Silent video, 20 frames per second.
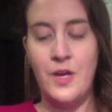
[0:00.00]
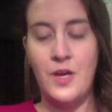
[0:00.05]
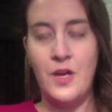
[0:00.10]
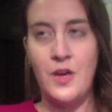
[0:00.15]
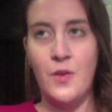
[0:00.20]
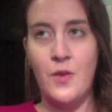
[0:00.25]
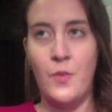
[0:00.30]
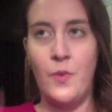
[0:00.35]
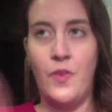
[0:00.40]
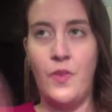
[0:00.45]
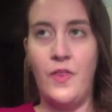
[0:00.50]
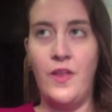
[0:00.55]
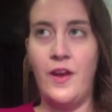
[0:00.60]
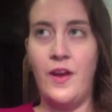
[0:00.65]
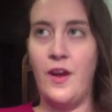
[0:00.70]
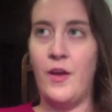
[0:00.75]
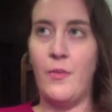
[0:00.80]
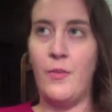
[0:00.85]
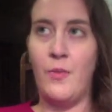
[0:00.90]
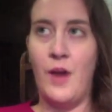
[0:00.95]
when
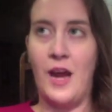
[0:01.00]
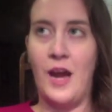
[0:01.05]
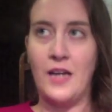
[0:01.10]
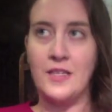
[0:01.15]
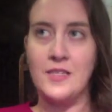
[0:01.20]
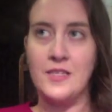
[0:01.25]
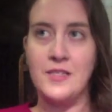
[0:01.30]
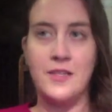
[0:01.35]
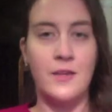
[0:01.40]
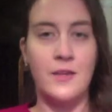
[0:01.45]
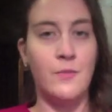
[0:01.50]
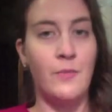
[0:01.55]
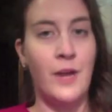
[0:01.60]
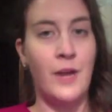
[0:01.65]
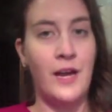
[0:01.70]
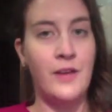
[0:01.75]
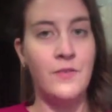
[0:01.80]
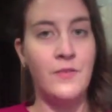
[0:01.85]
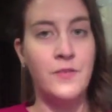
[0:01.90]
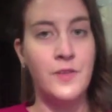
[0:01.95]
they're practicing
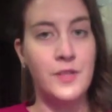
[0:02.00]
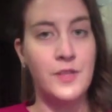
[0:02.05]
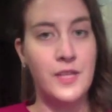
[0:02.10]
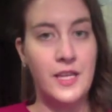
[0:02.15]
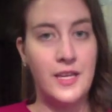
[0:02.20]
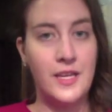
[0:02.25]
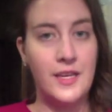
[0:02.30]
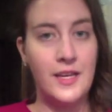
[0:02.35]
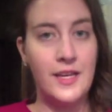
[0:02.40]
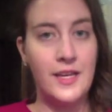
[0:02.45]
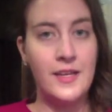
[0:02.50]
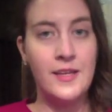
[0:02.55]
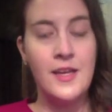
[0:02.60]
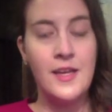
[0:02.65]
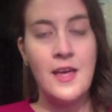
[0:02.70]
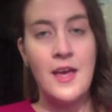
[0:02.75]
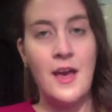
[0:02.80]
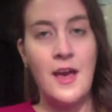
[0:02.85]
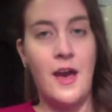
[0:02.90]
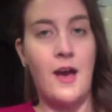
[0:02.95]
mindful eating.
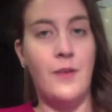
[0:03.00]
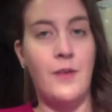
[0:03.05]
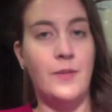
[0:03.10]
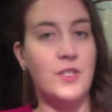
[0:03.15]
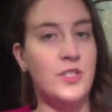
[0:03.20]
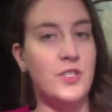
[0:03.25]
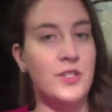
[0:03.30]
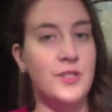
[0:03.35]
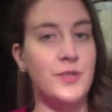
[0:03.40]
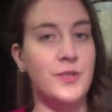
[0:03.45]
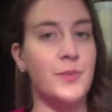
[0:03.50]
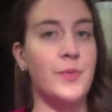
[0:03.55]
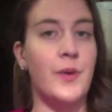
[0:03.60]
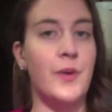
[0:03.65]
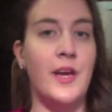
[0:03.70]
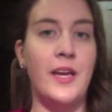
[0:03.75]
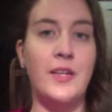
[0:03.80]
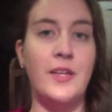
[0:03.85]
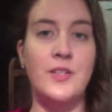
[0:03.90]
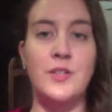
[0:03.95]
It's just a
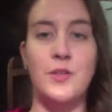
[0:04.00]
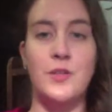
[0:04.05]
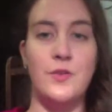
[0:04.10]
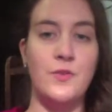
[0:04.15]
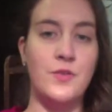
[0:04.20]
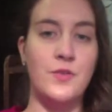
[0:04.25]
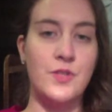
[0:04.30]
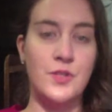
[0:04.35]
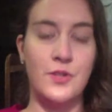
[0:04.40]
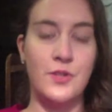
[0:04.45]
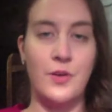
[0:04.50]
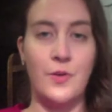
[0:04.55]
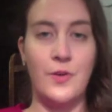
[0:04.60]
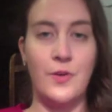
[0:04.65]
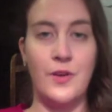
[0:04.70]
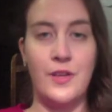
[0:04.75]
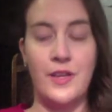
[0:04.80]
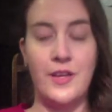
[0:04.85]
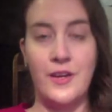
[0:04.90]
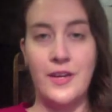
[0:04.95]
way to slower
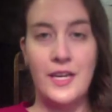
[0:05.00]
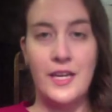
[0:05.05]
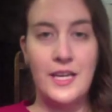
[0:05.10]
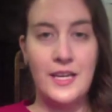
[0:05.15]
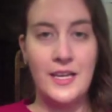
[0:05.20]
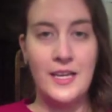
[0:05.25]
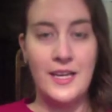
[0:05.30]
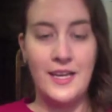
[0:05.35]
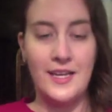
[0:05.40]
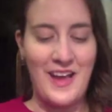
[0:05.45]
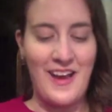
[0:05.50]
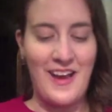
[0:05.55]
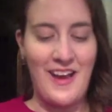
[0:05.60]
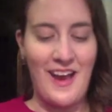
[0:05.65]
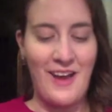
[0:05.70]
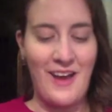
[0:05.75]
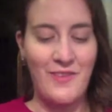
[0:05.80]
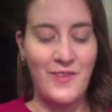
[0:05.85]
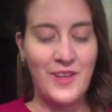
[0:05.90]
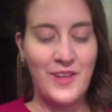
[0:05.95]
their eating.
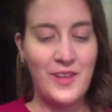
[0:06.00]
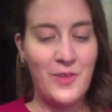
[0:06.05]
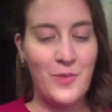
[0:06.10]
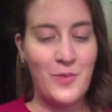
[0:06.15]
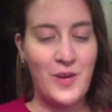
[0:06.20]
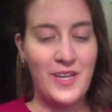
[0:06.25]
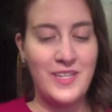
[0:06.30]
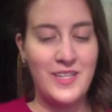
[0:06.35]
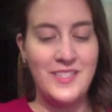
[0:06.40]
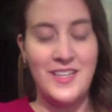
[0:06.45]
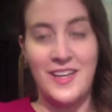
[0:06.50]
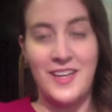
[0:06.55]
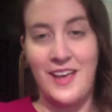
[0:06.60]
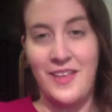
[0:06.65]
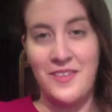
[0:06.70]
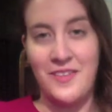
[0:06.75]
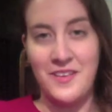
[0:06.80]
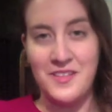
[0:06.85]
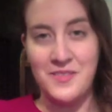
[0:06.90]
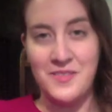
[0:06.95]
I really wanted to
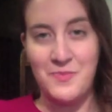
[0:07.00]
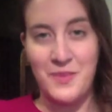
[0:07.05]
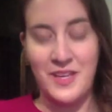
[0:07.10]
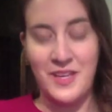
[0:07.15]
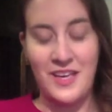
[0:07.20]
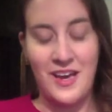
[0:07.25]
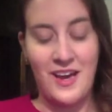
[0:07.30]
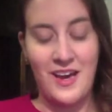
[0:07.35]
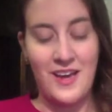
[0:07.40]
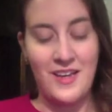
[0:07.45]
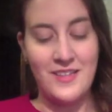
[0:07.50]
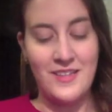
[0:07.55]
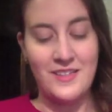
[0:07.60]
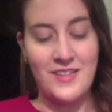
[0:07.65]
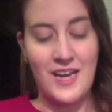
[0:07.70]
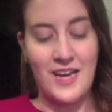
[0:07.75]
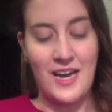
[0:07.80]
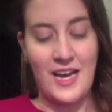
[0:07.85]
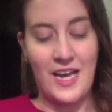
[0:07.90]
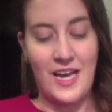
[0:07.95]
get this because
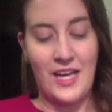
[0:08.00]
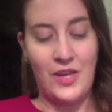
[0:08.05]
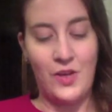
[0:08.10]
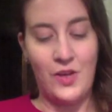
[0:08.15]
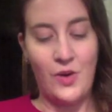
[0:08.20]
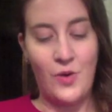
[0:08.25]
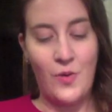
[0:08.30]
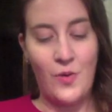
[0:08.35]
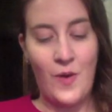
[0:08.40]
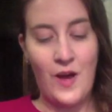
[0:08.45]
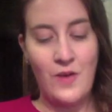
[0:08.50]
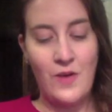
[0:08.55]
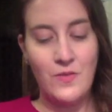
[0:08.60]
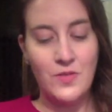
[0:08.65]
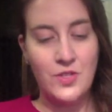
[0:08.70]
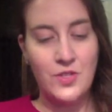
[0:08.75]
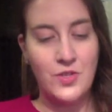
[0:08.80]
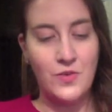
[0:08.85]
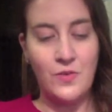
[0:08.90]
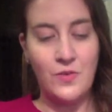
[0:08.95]
I go out
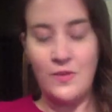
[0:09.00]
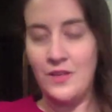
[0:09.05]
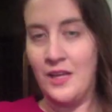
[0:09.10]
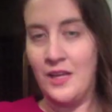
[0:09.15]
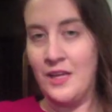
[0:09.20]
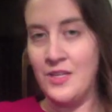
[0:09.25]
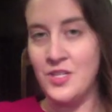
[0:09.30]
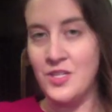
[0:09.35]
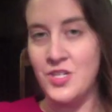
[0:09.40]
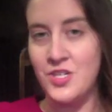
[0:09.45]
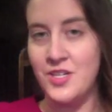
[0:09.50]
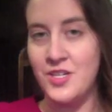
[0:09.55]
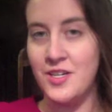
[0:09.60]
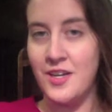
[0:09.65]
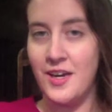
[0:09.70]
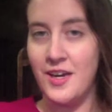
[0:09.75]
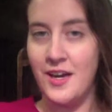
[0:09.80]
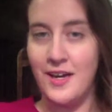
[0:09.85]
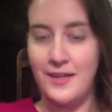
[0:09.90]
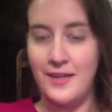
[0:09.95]
to lunch,
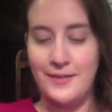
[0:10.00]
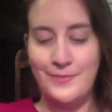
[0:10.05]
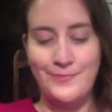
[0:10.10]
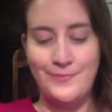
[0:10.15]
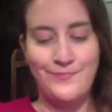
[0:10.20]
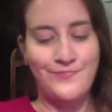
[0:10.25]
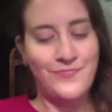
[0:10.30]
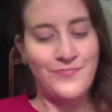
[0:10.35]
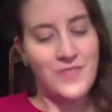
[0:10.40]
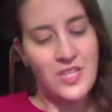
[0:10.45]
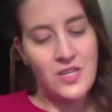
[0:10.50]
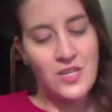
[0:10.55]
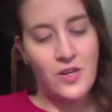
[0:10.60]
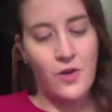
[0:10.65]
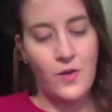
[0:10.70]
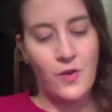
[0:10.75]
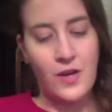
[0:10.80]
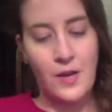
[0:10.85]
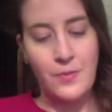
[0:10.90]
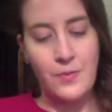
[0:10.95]

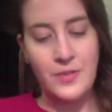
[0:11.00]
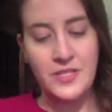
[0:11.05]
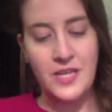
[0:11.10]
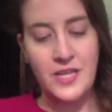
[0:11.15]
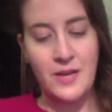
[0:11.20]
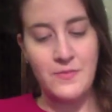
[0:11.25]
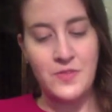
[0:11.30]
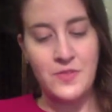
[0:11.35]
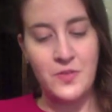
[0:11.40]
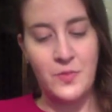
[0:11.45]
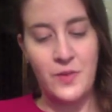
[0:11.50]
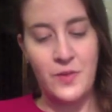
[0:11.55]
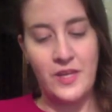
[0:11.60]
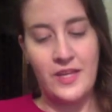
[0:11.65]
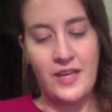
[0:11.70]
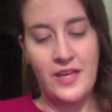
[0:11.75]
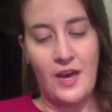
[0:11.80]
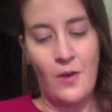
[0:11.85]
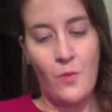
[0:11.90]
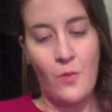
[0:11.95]
a couple times a
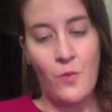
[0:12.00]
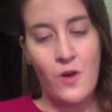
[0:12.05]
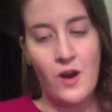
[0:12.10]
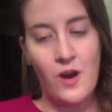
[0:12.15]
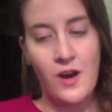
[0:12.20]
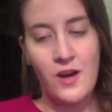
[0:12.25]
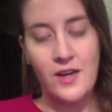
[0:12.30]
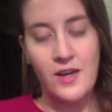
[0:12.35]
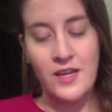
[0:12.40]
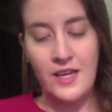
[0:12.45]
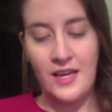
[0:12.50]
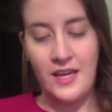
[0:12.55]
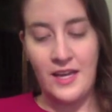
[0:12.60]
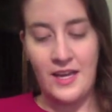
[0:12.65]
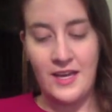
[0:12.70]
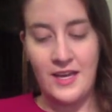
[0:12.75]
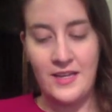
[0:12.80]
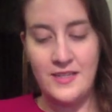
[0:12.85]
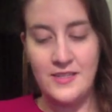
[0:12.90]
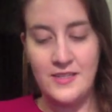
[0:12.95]
week at work,
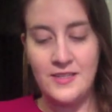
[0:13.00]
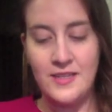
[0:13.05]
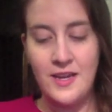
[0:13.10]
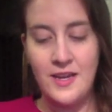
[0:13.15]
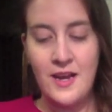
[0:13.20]
and